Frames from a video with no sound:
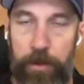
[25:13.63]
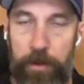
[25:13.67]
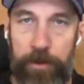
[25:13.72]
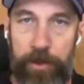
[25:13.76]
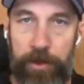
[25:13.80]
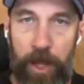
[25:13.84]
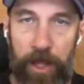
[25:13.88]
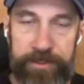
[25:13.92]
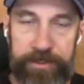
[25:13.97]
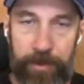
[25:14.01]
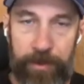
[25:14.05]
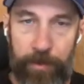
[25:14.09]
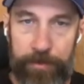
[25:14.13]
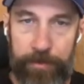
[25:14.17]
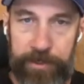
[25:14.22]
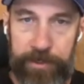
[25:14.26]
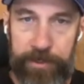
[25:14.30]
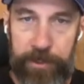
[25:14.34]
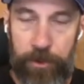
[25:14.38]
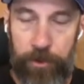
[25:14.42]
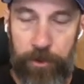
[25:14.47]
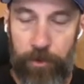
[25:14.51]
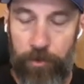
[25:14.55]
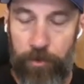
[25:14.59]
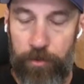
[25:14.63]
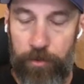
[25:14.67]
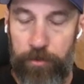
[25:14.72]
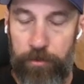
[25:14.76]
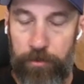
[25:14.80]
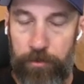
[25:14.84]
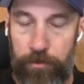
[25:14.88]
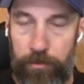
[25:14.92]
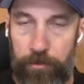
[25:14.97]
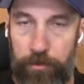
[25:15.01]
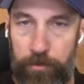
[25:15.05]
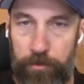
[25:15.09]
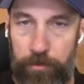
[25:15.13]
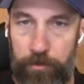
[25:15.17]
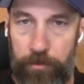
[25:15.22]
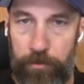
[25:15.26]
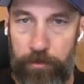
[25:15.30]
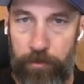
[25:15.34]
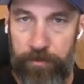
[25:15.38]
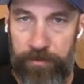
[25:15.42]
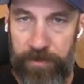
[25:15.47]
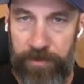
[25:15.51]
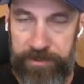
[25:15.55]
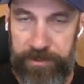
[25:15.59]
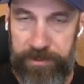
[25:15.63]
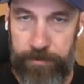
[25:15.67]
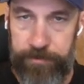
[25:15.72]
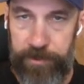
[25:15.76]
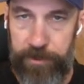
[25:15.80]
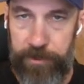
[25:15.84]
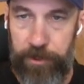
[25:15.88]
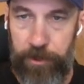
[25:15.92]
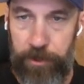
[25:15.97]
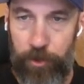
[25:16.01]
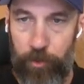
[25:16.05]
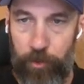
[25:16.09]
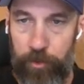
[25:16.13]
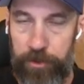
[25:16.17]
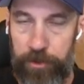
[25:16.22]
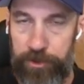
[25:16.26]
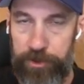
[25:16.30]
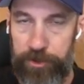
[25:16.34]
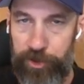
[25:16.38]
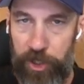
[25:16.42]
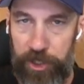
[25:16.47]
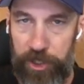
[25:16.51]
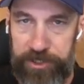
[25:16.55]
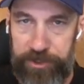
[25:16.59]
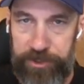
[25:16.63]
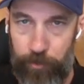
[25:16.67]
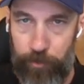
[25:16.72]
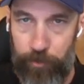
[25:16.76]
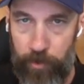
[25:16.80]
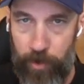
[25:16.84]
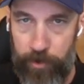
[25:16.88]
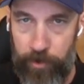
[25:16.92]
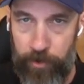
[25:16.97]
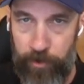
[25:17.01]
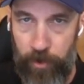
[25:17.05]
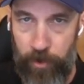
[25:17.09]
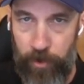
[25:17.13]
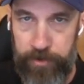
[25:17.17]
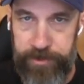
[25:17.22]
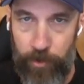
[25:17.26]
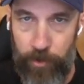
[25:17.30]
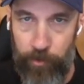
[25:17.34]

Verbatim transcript: nonstop MCQ with Ninja MCQ, just rewrite your notes.